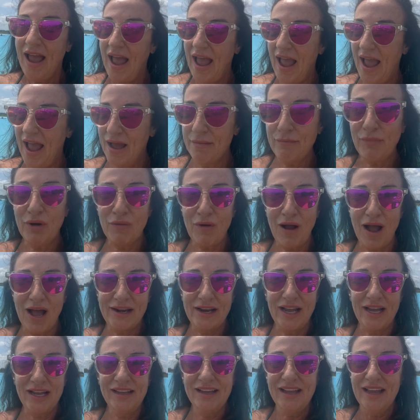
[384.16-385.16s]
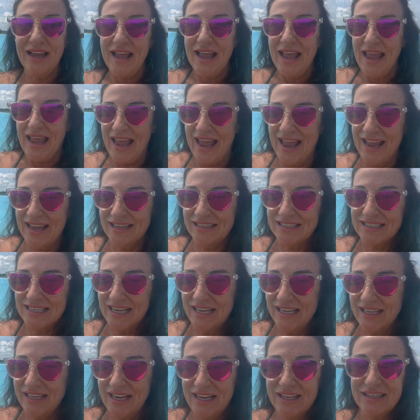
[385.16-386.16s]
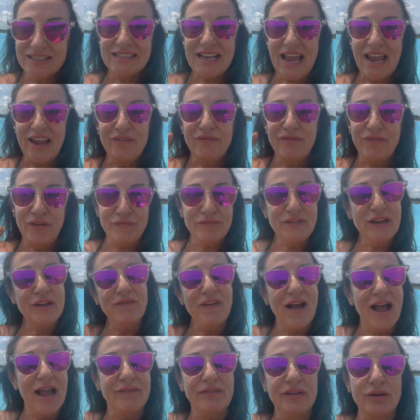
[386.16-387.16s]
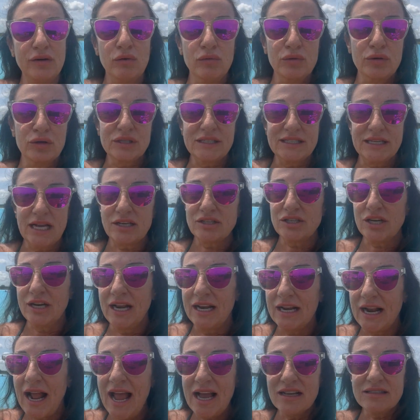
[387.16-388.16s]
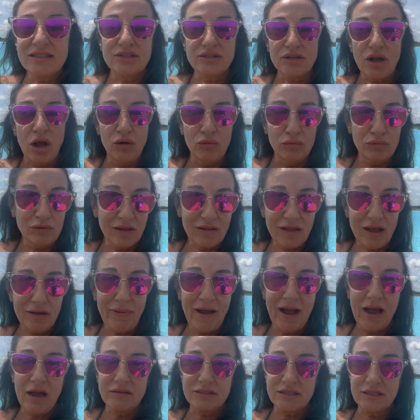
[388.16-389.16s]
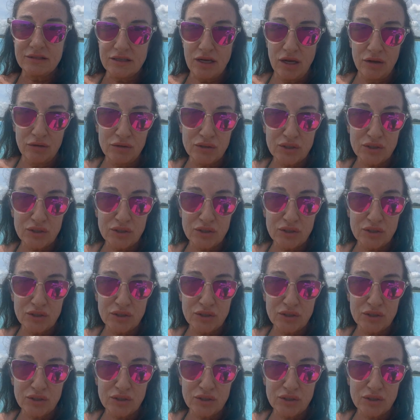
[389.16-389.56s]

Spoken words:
at Mirada, and it is a 55 and older section, and it has its own clubhouse, its own